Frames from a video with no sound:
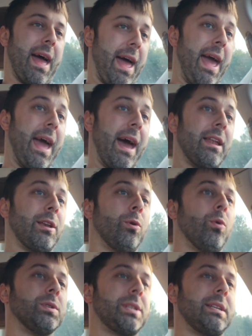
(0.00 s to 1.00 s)
and
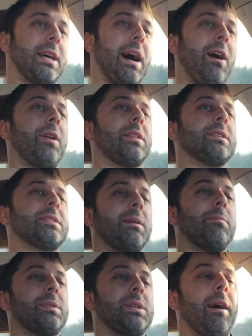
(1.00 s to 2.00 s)
cools it down at the same
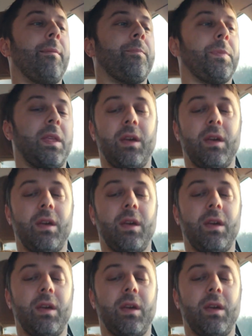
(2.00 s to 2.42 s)
time.